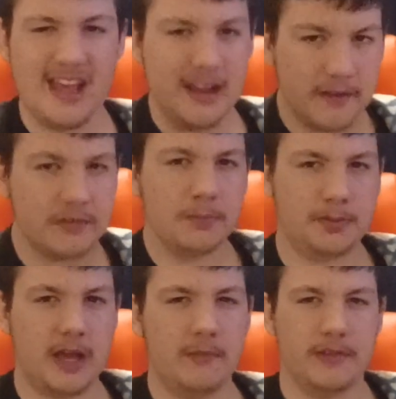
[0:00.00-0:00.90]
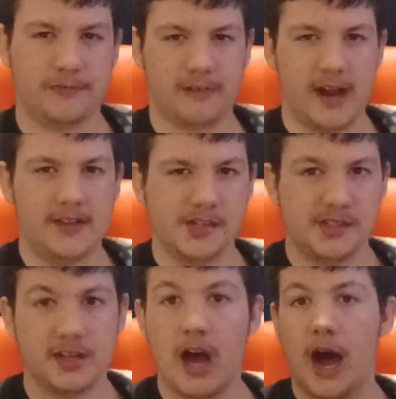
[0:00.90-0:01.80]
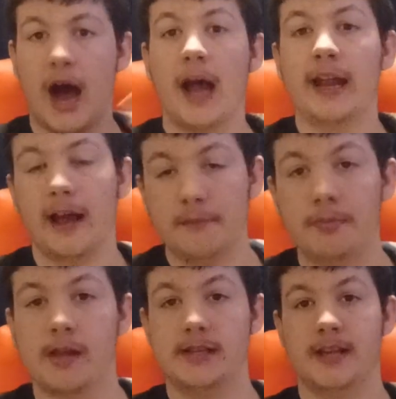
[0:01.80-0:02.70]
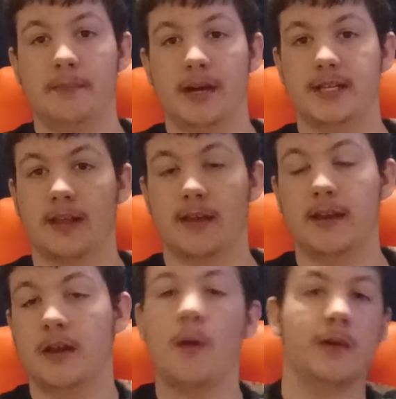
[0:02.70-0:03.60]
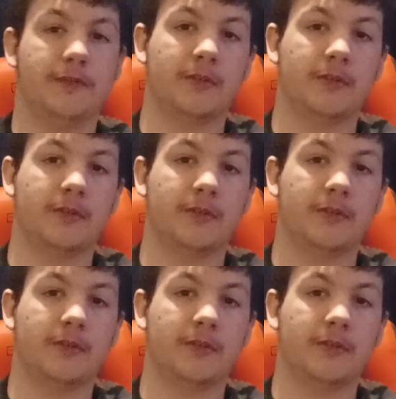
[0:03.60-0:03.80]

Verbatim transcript: if you play with friends, I have played Dead by Daylight, not with